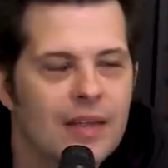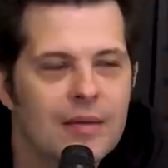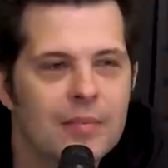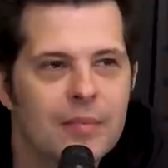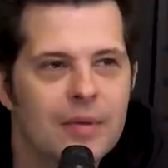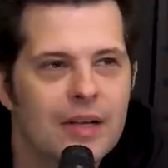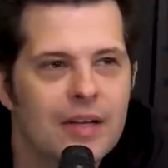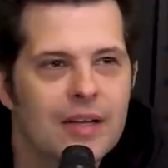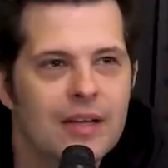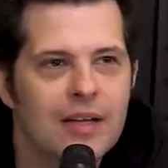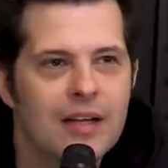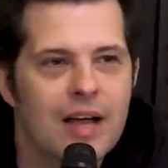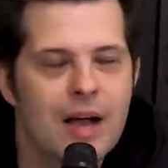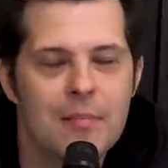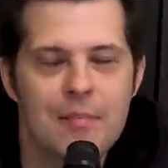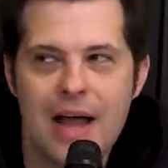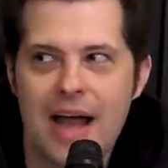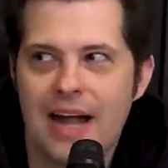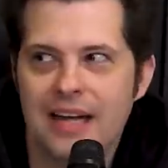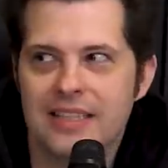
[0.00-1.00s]
eh,
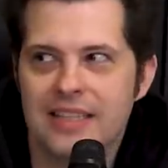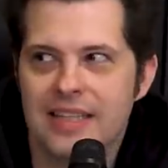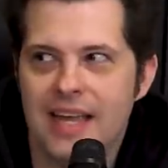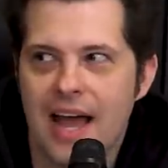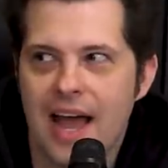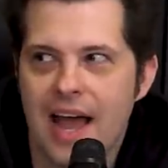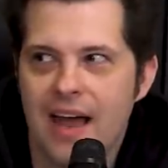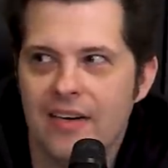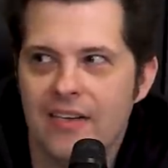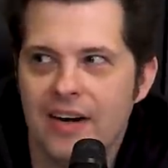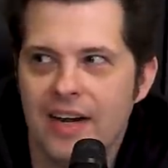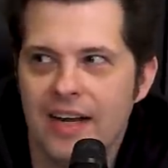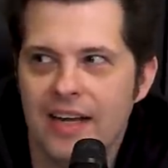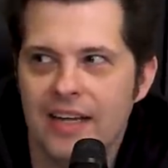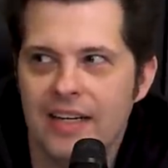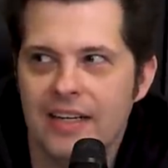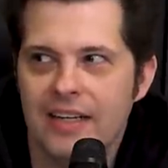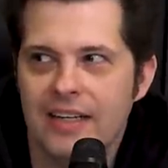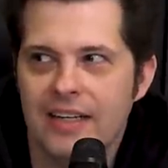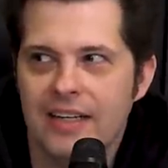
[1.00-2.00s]
come back to that,
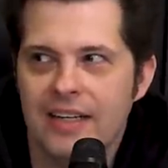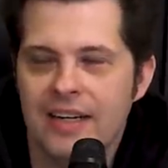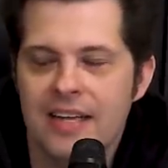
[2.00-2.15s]
right?